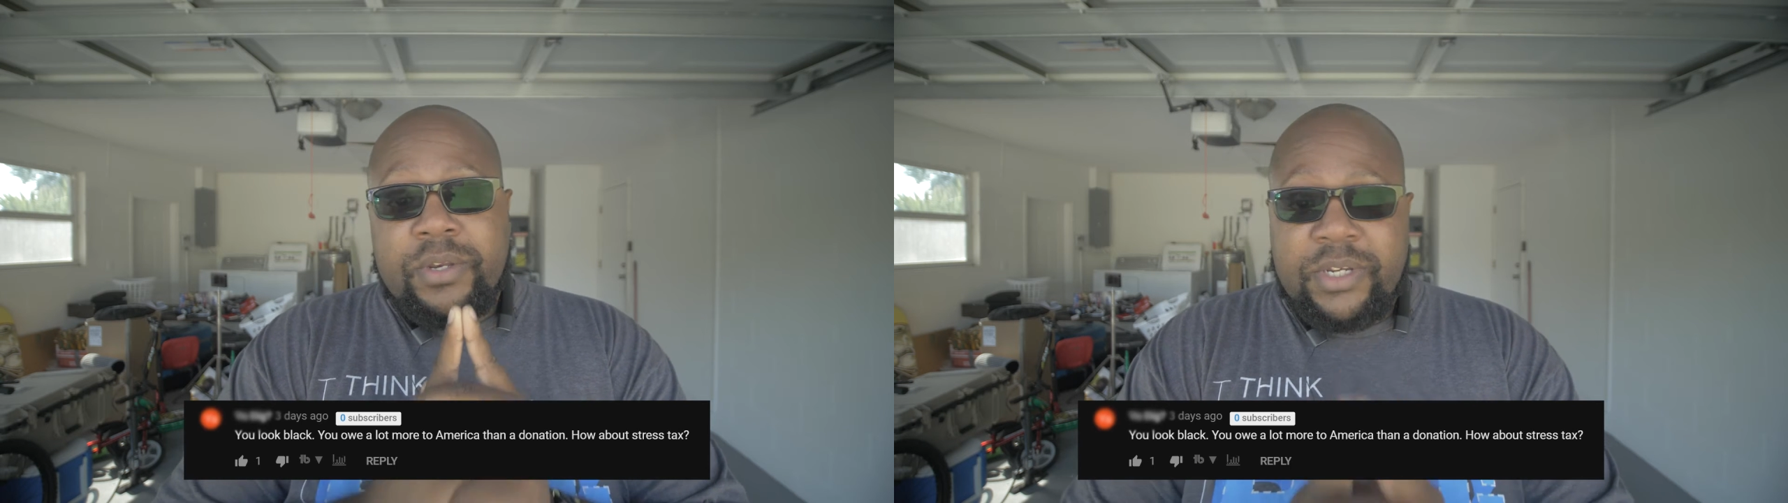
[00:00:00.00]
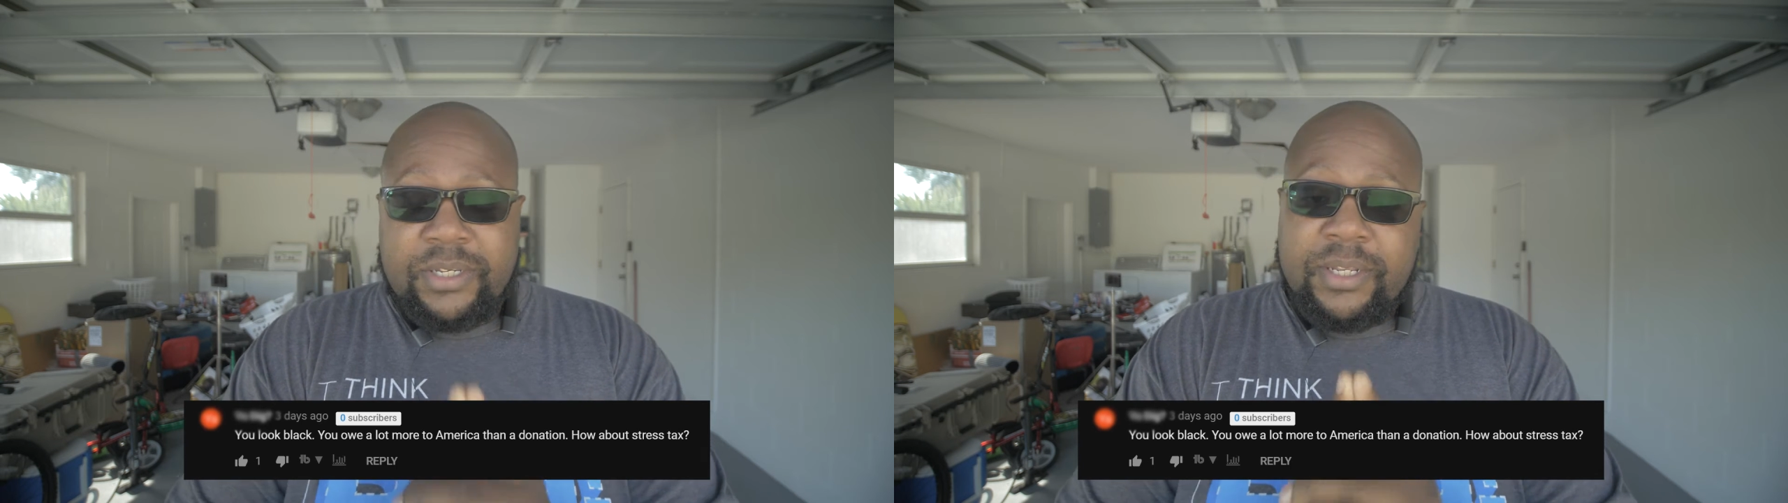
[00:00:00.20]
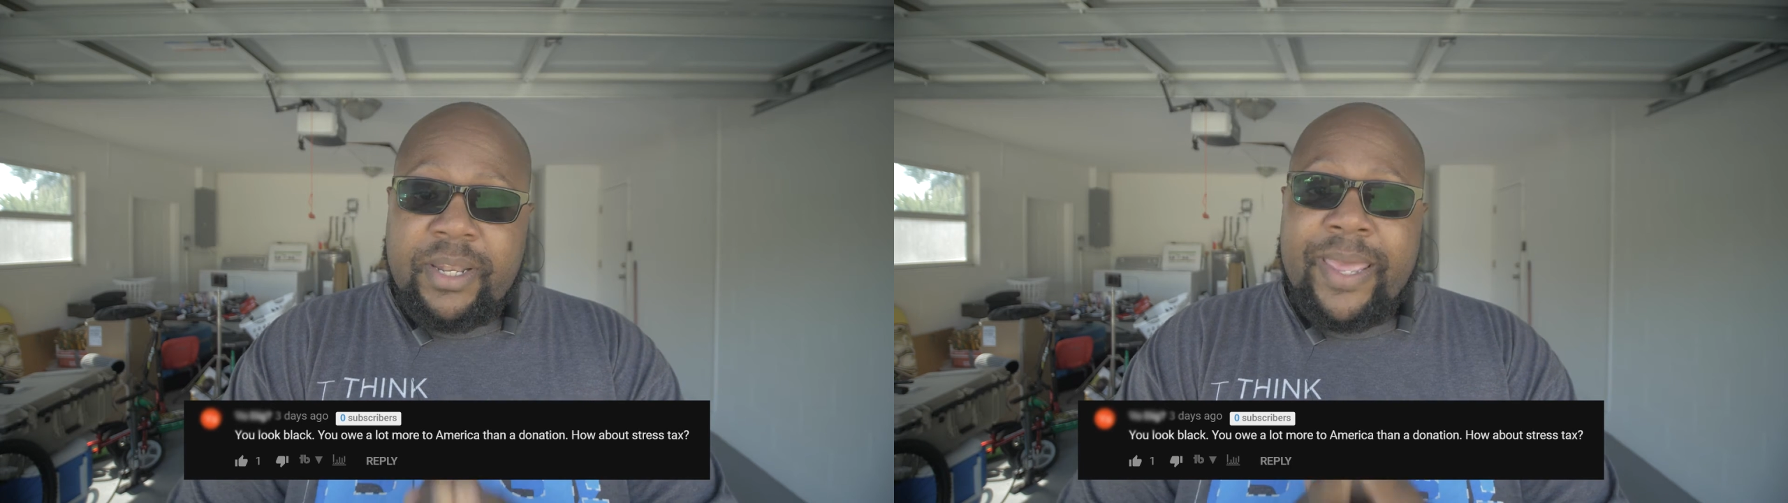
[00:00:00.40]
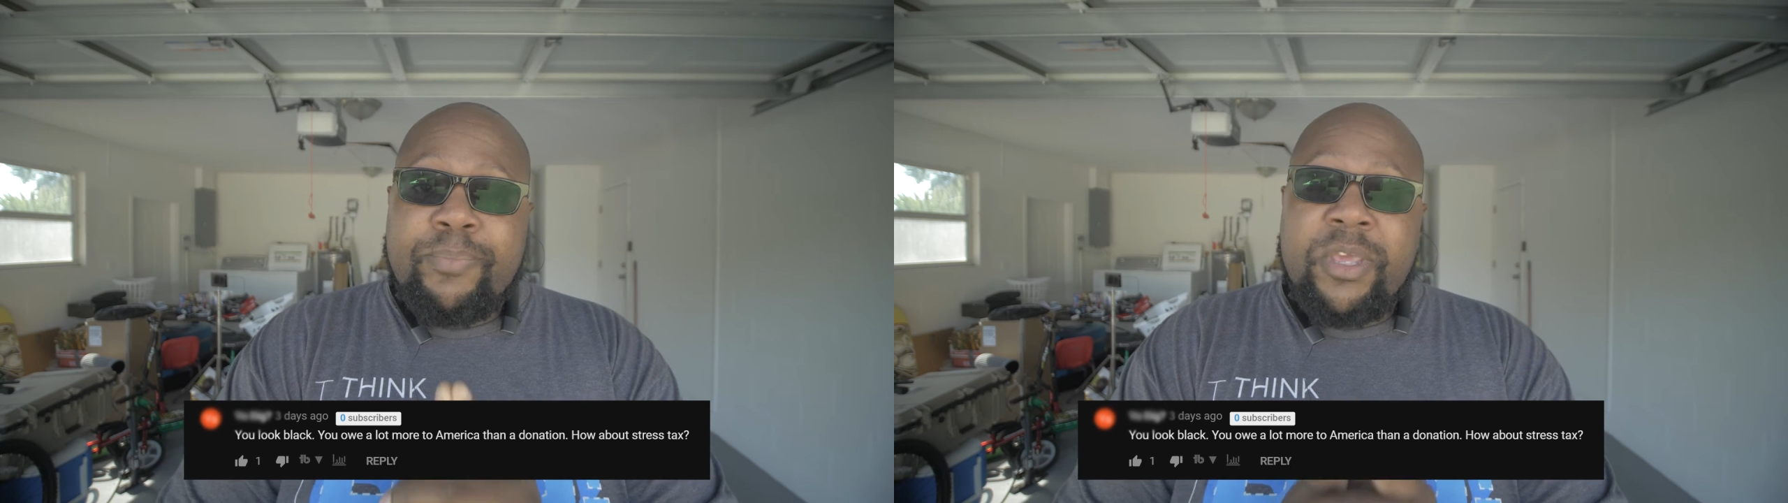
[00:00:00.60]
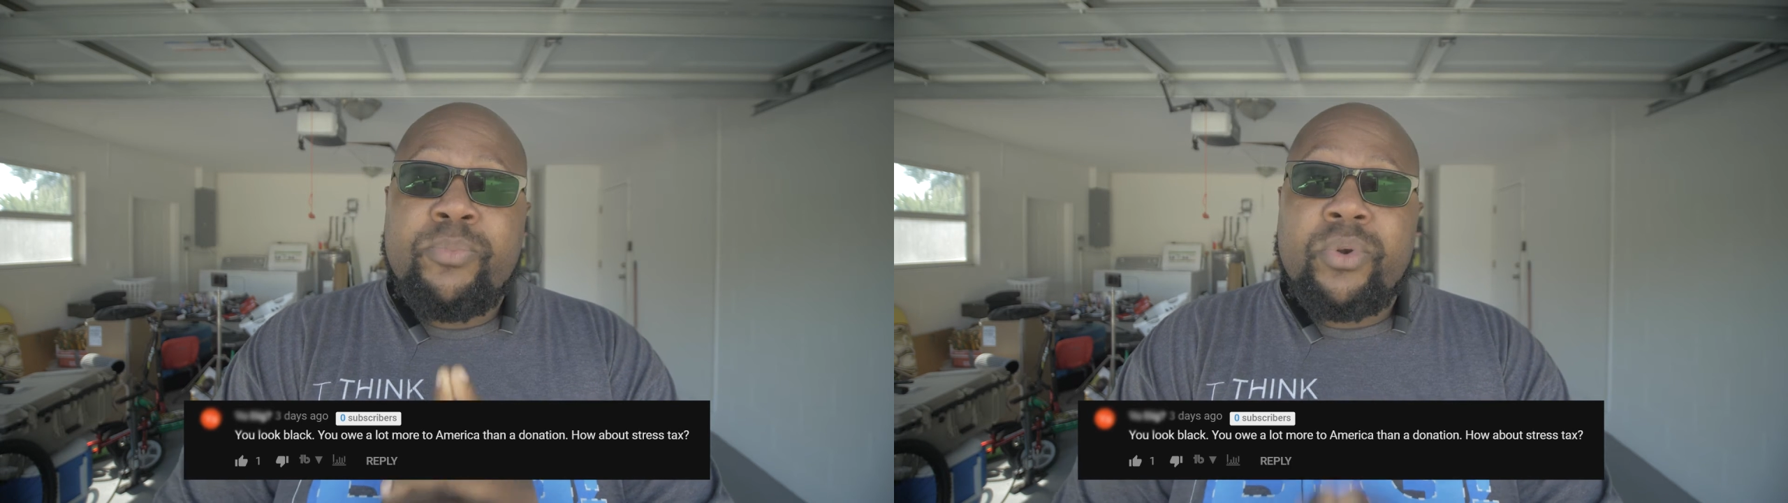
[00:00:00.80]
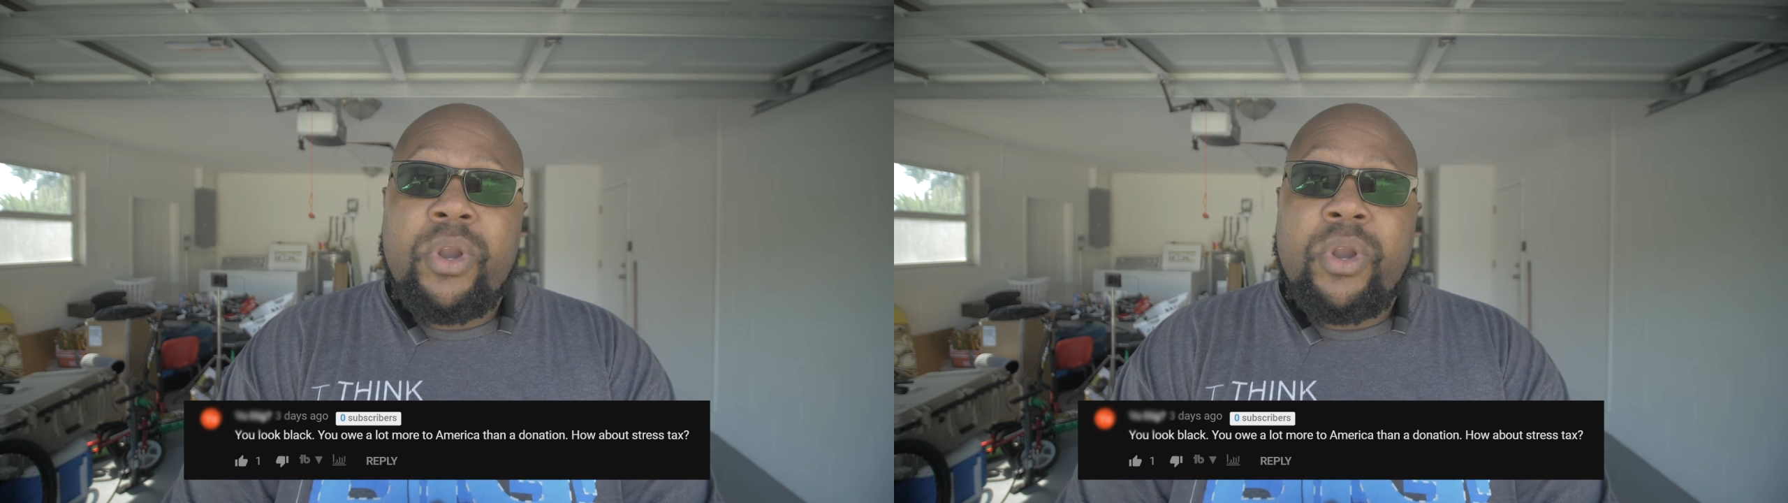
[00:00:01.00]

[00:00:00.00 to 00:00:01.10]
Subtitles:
just to let people